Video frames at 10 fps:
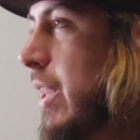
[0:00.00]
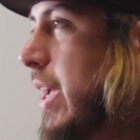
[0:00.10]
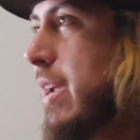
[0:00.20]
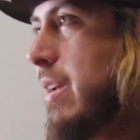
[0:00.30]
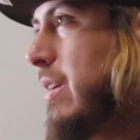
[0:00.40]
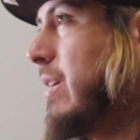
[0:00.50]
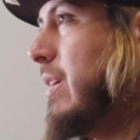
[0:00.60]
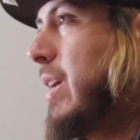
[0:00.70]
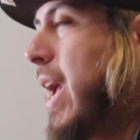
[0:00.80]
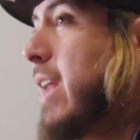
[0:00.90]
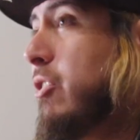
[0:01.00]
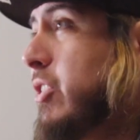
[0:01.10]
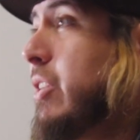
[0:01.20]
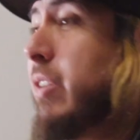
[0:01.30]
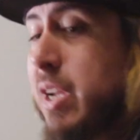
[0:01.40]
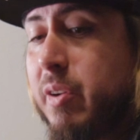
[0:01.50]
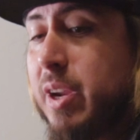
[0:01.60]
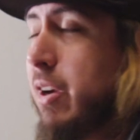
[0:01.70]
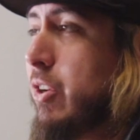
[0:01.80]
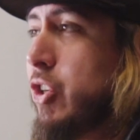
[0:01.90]
Like, and you're still
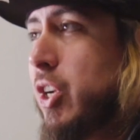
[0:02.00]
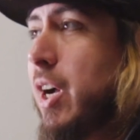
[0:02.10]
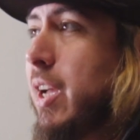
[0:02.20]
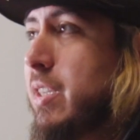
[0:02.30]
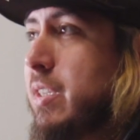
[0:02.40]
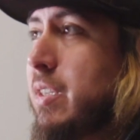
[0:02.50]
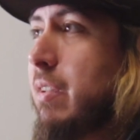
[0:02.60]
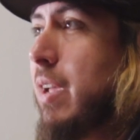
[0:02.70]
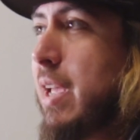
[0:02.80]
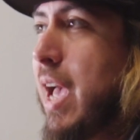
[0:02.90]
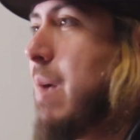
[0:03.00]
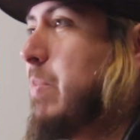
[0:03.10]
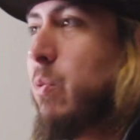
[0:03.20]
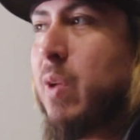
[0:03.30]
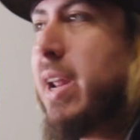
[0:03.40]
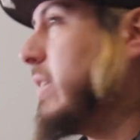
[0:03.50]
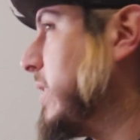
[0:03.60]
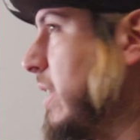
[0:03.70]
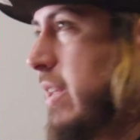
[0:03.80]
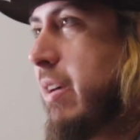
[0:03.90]
hearing gunshots happen right
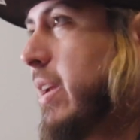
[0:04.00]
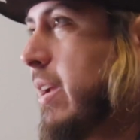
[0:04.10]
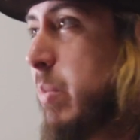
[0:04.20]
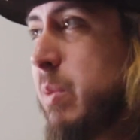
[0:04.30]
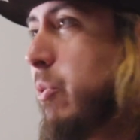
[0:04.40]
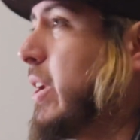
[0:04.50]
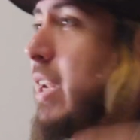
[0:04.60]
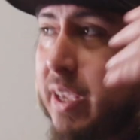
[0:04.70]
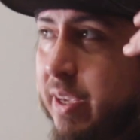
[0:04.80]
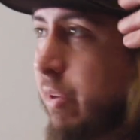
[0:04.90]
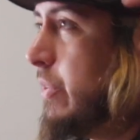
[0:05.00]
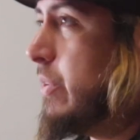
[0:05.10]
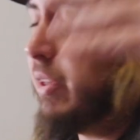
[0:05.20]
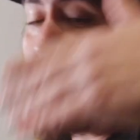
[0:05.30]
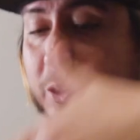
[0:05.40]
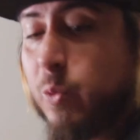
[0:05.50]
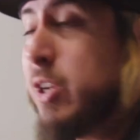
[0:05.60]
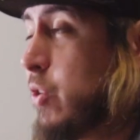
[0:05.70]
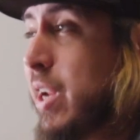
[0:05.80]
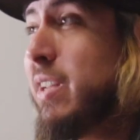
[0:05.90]
outside there, and people are getting killed. There was
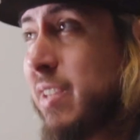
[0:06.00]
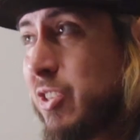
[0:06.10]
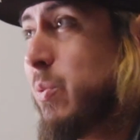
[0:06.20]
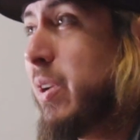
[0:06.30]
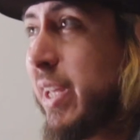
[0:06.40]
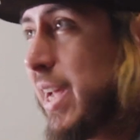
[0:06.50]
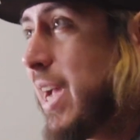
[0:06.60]
one training session where that